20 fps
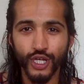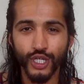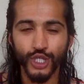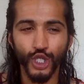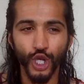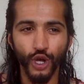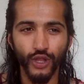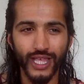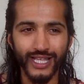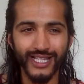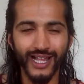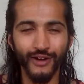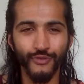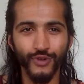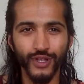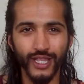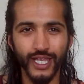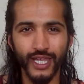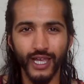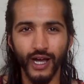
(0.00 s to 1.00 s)
So that's not
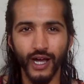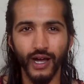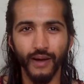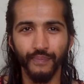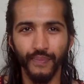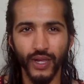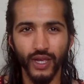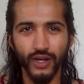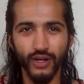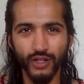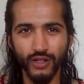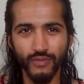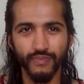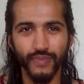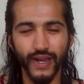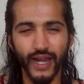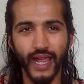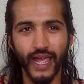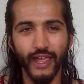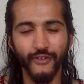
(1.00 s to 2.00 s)
really a pill,
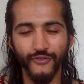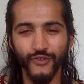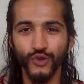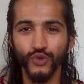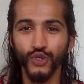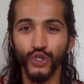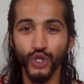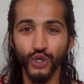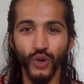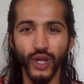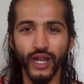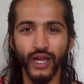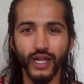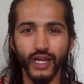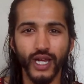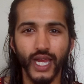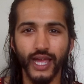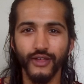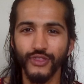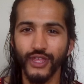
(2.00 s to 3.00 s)
but if you do want
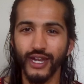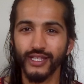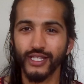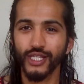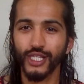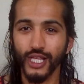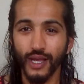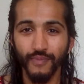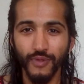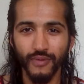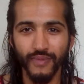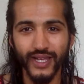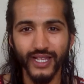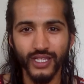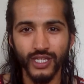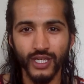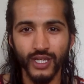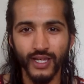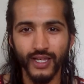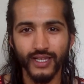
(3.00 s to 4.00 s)
to count that as a
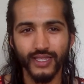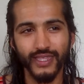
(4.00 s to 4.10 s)
supplement,